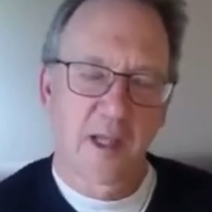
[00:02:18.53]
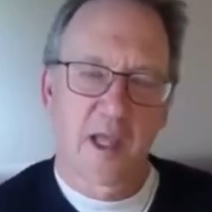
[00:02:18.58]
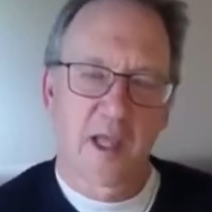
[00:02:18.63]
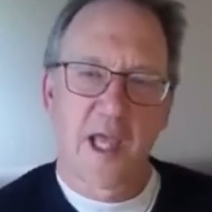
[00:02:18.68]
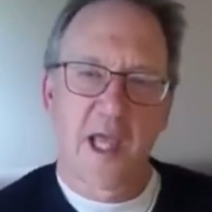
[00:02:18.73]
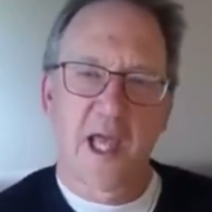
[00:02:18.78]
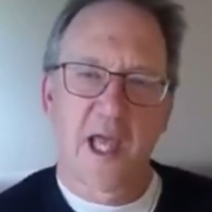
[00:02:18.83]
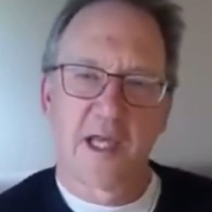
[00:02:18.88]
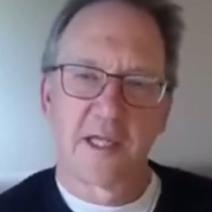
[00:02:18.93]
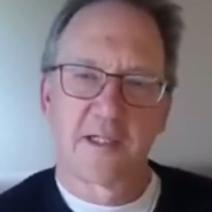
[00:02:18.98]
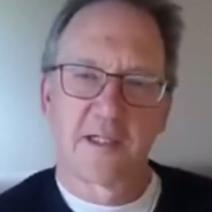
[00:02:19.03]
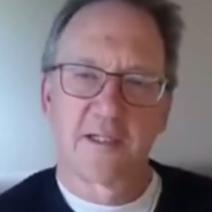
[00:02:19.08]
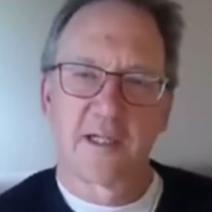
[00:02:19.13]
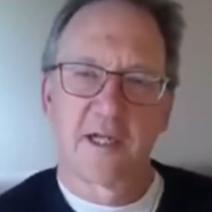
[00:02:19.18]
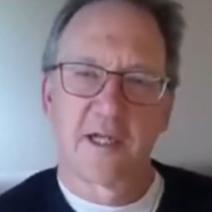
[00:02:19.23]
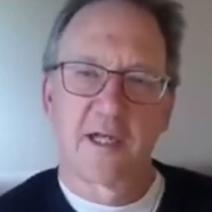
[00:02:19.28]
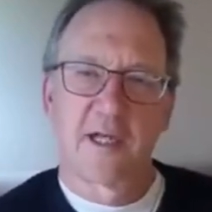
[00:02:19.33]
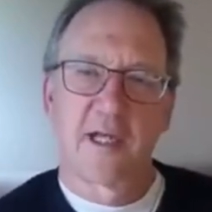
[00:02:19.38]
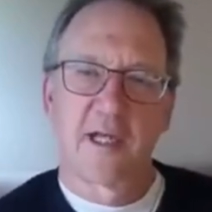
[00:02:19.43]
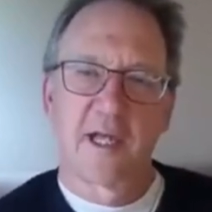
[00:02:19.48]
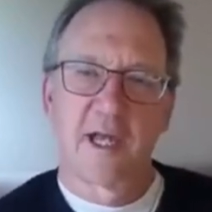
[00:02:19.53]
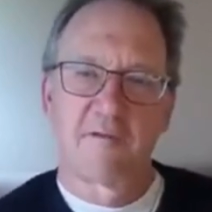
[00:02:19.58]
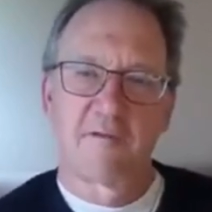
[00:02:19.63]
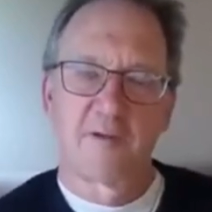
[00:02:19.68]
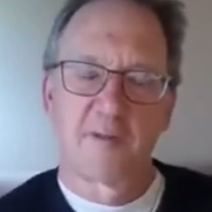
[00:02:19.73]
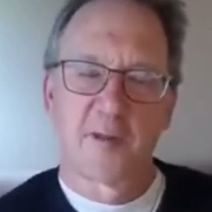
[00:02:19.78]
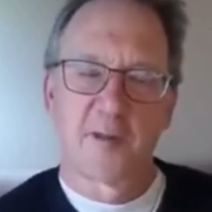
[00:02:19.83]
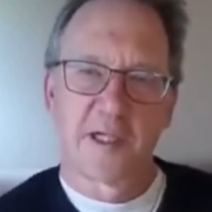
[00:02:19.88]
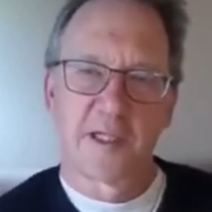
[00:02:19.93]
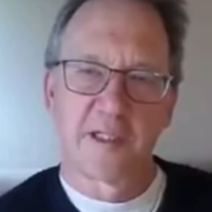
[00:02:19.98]
And
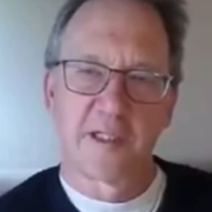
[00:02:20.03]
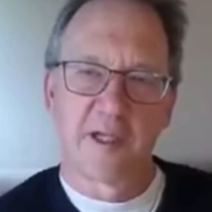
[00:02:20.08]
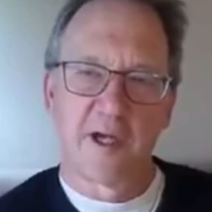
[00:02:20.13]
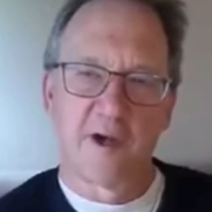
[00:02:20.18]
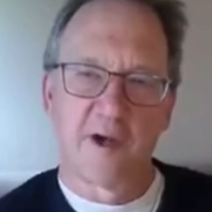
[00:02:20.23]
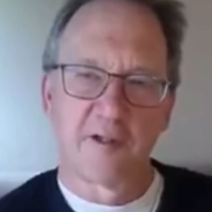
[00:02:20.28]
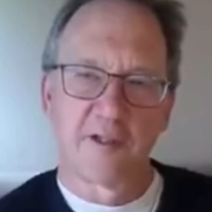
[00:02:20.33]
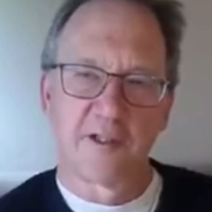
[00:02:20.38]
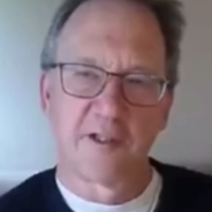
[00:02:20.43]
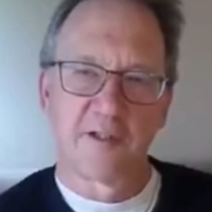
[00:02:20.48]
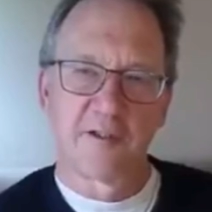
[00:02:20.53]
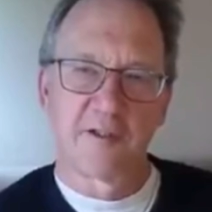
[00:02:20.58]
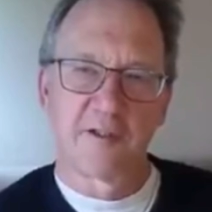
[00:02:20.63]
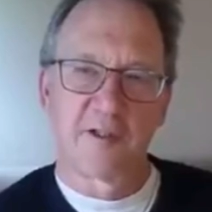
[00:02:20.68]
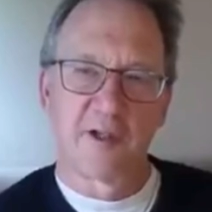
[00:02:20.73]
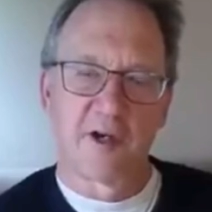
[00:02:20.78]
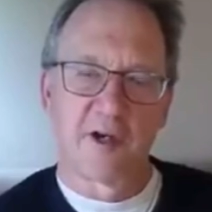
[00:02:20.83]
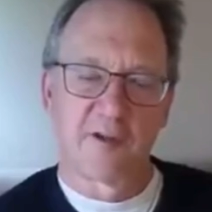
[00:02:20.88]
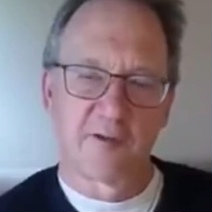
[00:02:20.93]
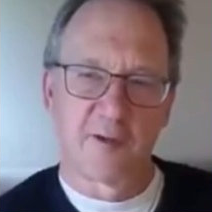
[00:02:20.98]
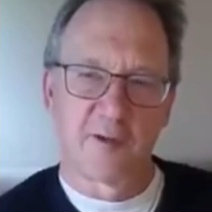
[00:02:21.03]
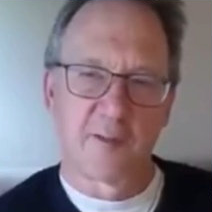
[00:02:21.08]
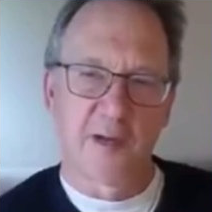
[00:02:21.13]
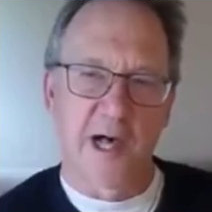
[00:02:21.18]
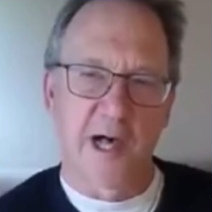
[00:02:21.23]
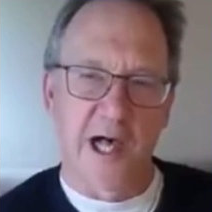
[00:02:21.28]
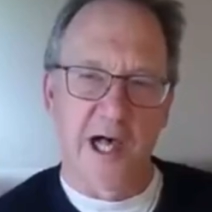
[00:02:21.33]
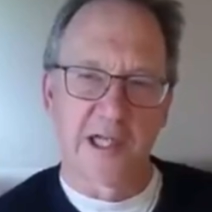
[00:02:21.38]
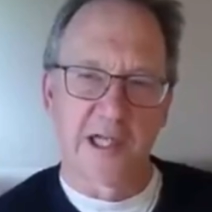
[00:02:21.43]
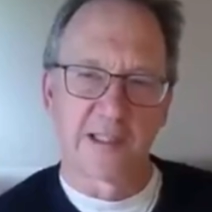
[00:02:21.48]
everybody knows you'd go to a
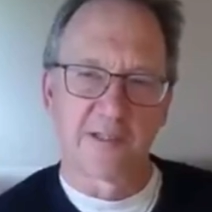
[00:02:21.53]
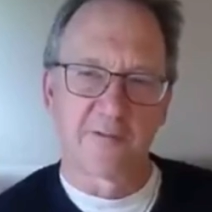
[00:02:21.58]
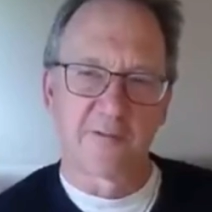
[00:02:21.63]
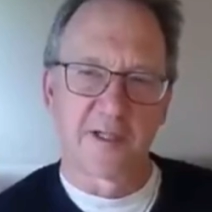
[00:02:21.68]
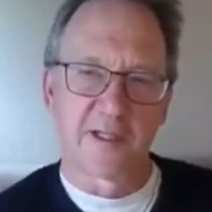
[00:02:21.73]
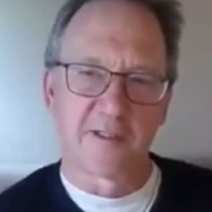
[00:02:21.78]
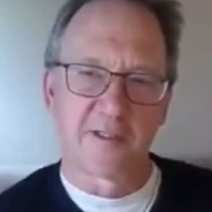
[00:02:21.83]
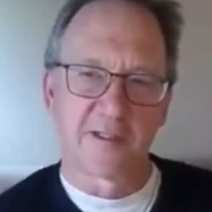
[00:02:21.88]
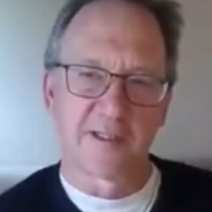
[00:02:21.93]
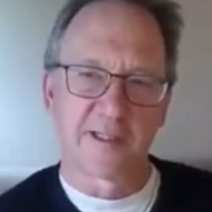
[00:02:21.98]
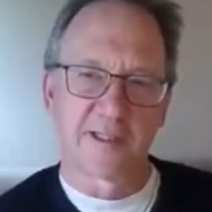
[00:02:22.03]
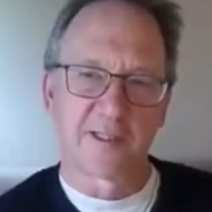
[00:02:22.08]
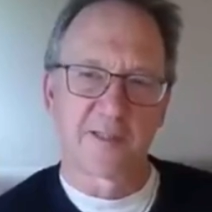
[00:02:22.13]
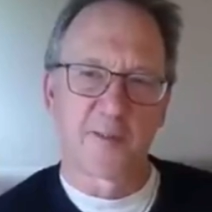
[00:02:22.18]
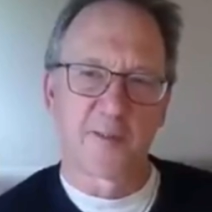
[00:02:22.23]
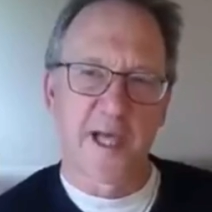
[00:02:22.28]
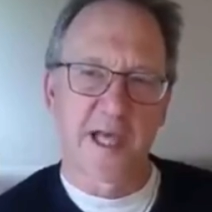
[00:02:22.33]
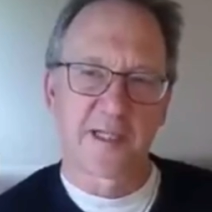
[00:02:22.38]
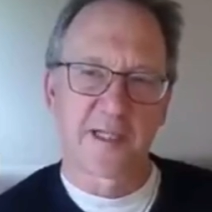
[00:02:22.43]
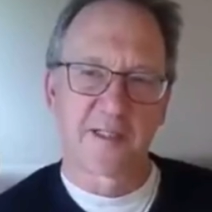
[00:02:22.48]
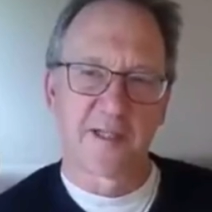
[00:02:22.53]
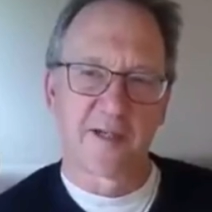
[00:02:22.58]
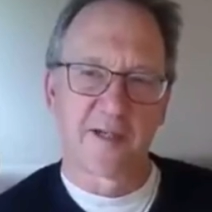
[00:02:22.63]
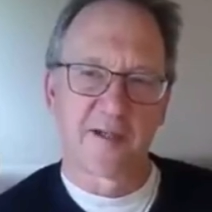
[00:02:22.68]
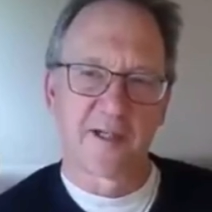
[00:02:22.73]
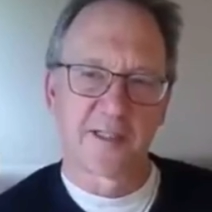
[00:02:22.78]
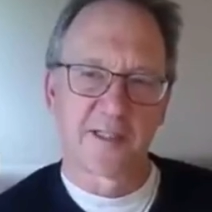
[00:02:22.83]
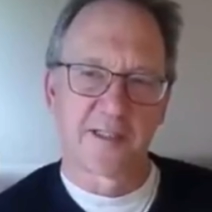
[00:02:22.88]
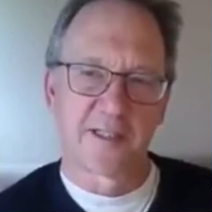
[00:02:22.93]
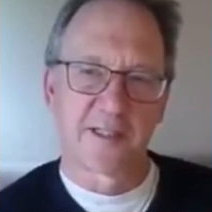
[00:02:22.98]
pond where you suspect there
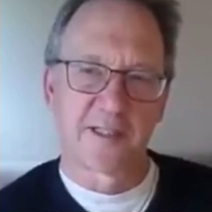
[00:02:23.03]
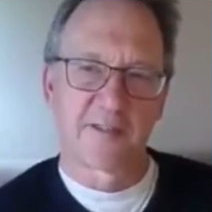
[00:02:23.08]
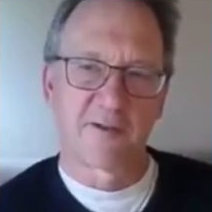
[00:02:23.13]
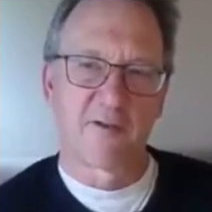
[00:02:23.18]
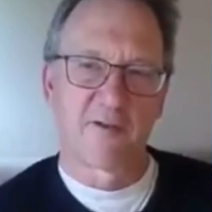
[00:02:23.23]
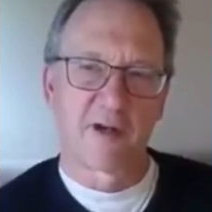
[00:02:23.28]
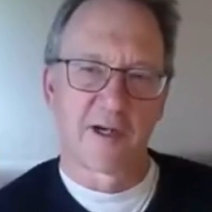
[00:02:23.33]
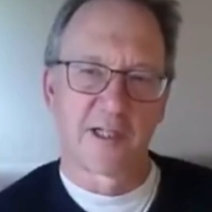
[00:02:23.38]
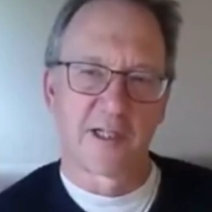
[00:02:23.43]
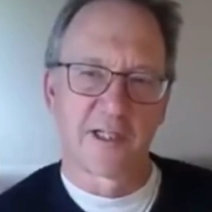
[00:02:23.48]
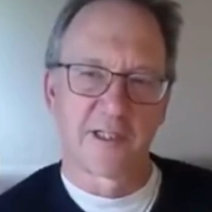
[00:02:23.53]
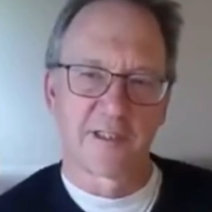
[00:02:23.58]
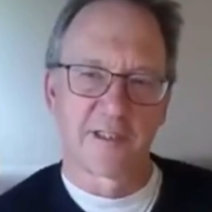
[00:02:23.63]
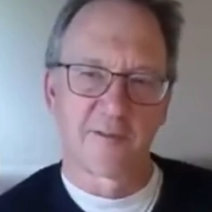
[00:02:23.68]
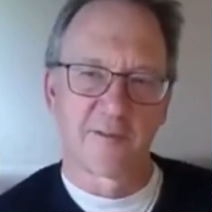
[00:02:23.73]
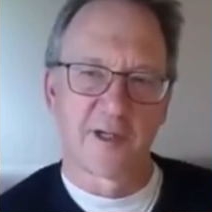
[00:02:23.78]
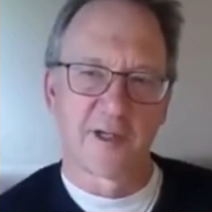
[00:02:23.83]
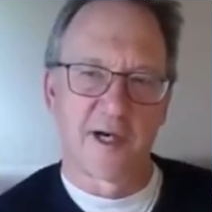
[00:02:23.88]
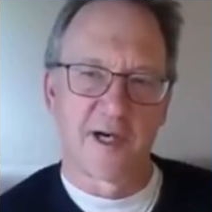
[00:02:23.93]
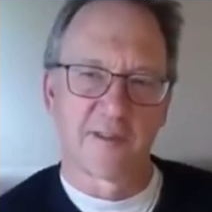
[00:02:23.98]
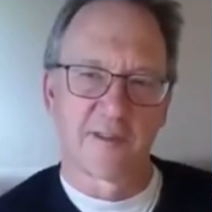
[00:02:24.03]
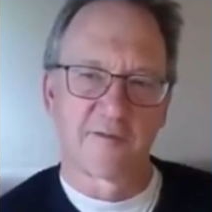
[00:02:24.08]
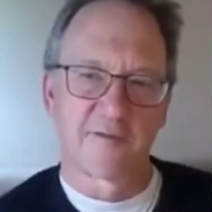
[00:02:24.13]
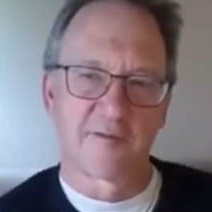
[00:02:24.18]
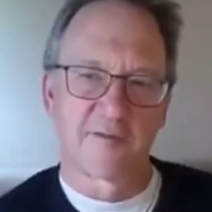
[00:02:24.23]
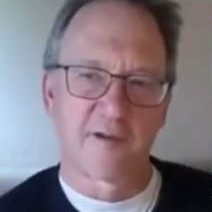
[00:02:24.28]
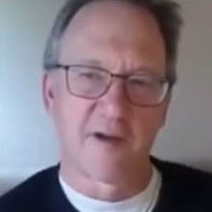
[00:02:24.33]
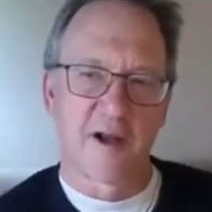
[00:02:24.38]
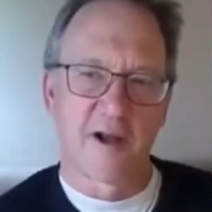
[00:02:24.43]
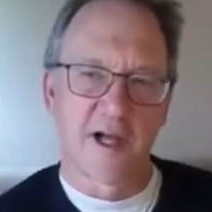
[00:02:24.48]
is this organism called a
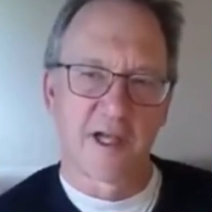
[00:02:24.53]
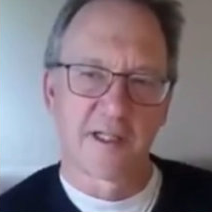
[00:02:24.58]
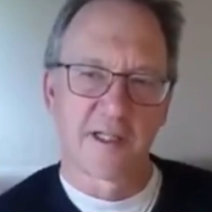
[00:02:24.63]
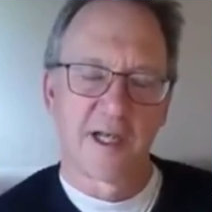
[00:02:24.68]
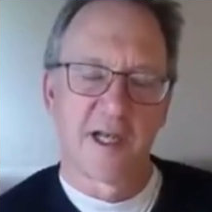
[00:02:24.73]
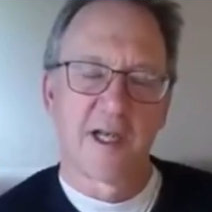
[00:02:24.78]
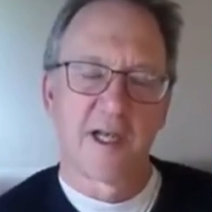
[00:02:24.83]
frog.